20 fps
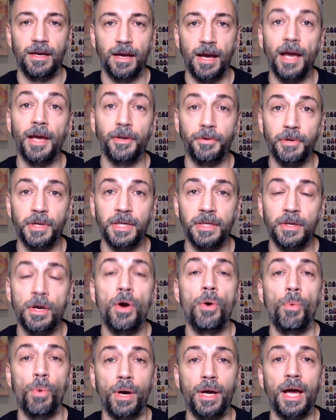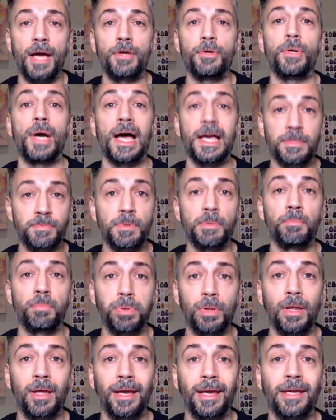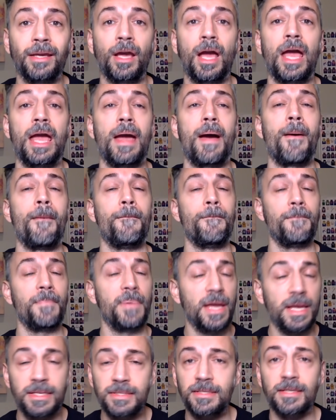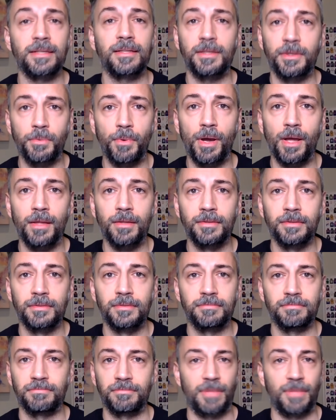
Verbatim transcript: I agree. One guy who has been playing amazingly well,